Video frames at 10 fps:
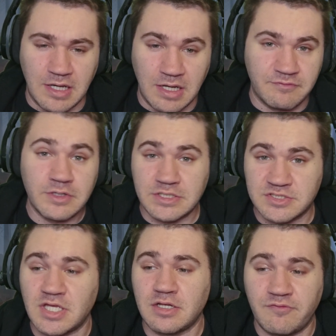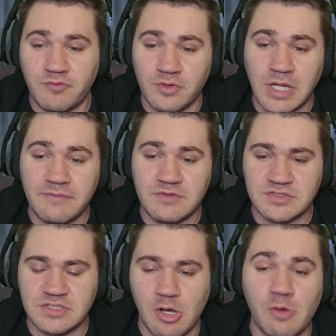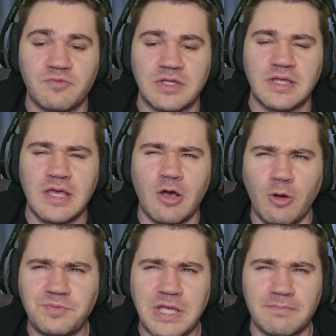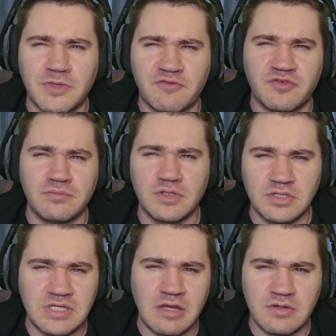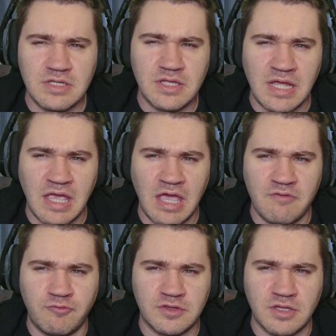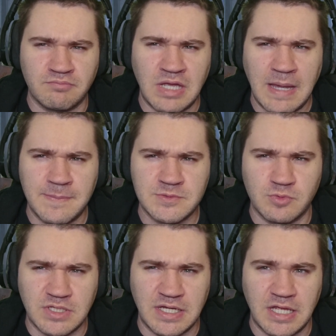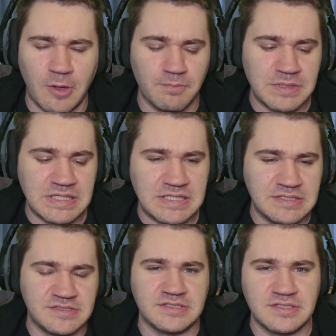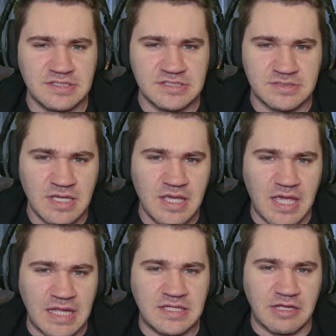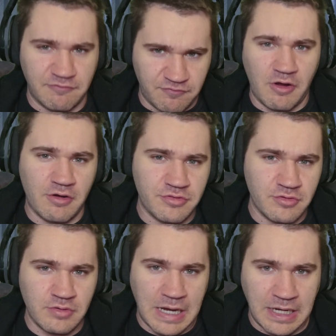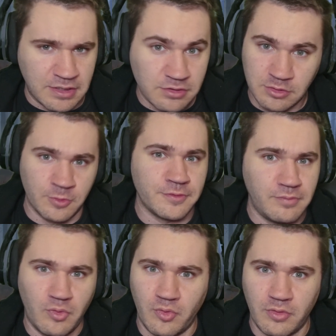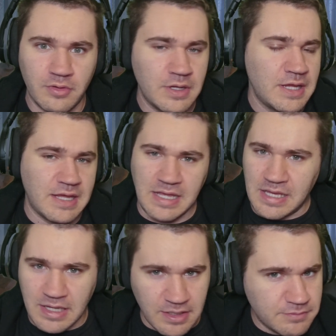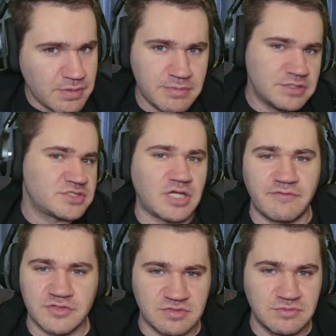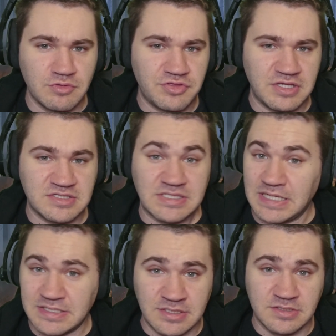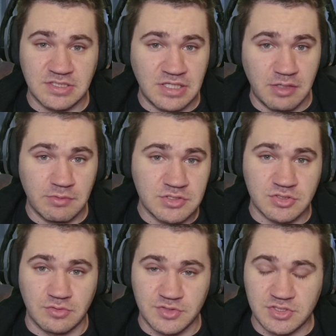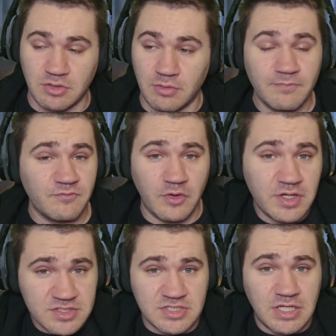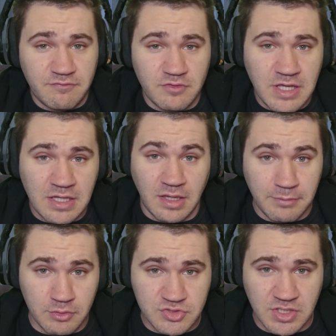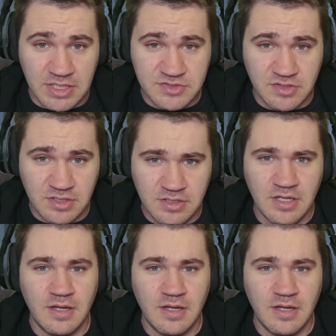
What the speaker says: Very excited for it, obviously. Hope that Hope that the familiarity that I have with the maps will kind of help me ease into these and get farther and learn more and maybe discover some new things that I didn't in the original. So very excited for that. Let me know what you guys think.